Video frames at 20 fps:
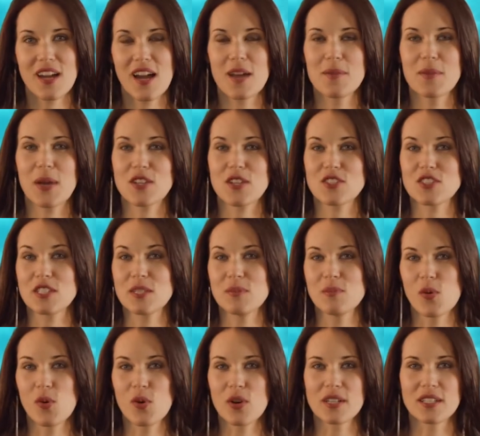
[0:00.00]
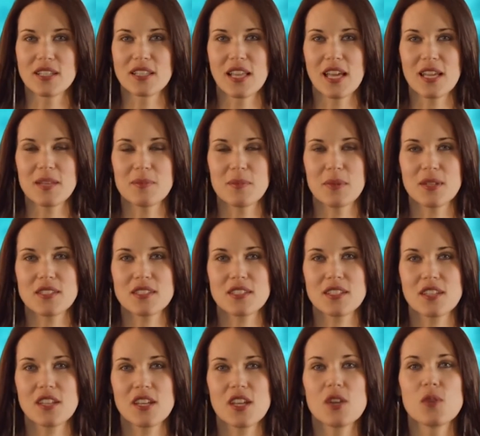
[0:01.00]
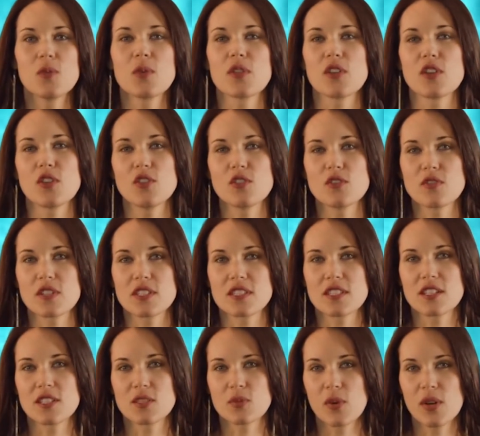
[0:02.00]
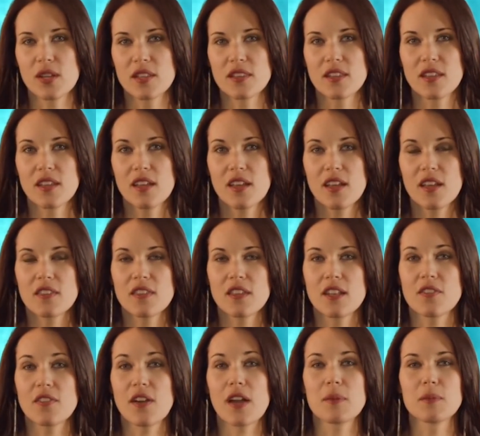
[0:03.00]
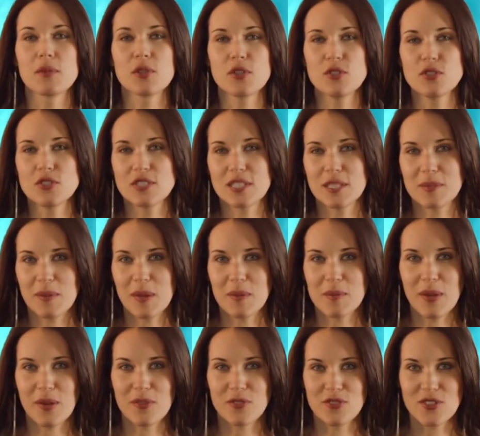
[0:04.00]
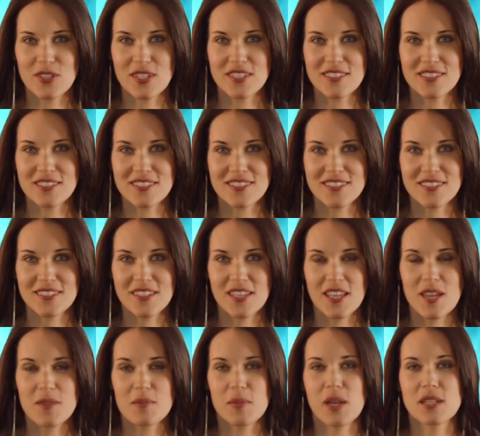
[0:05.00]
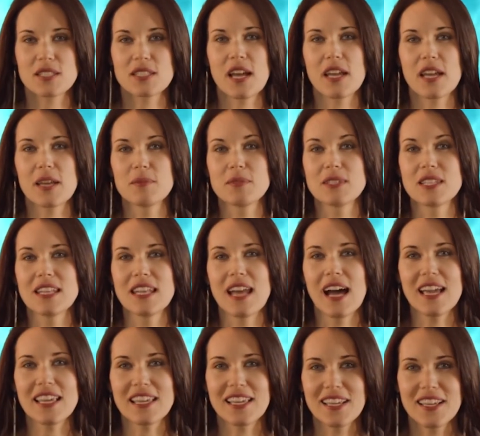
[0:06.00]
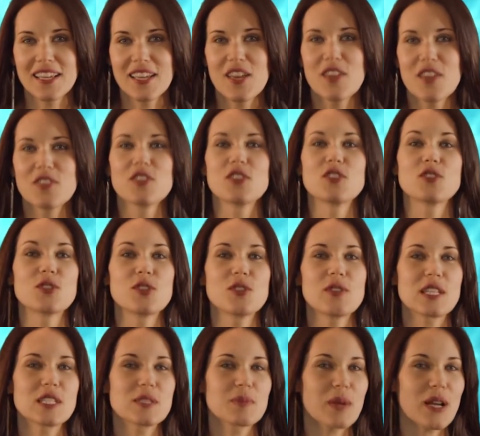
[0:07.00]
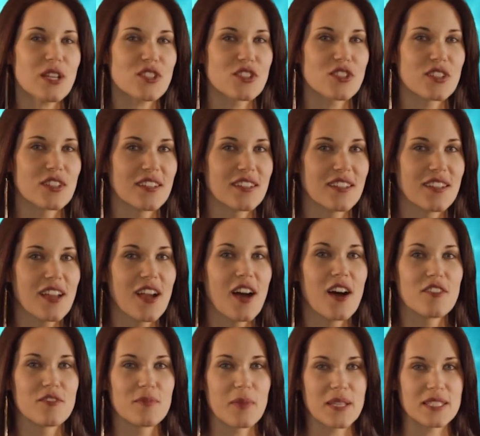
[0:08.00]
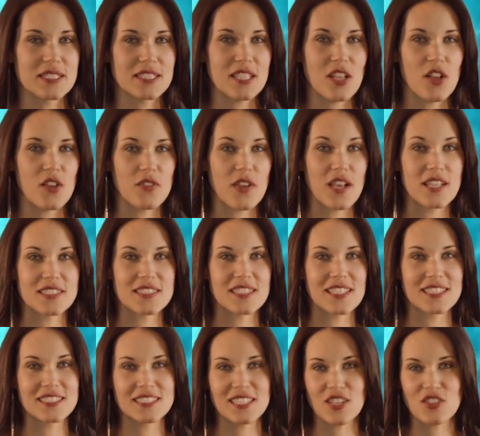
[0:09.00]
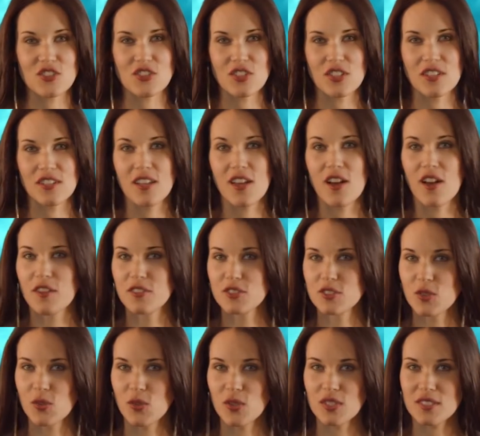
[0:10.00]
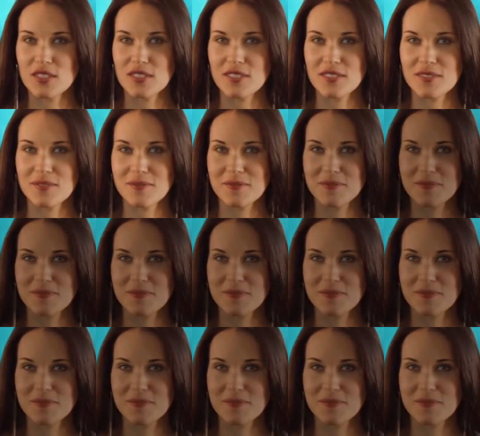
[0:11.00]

I'm actually more in alignment with a universe that is one than if I am losing my boundaries, because I am denying the true expression of myself as an extension of Source.